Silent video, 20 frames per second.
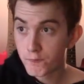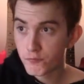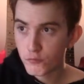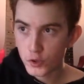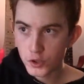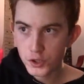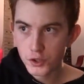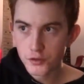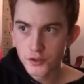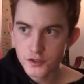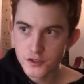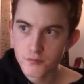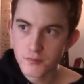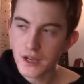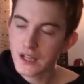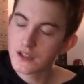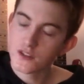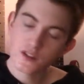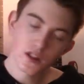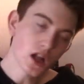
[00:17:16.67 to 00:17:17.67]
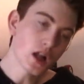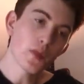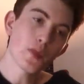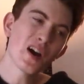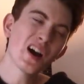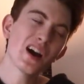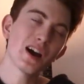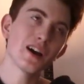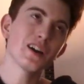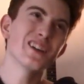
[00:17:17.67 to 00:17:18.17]
with unison bends like
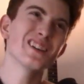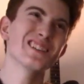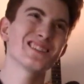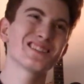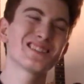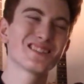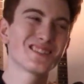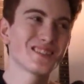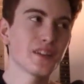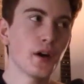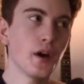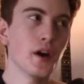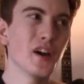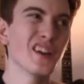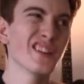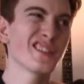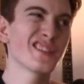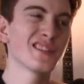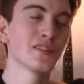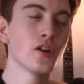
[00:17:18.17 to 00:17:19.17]
that, it's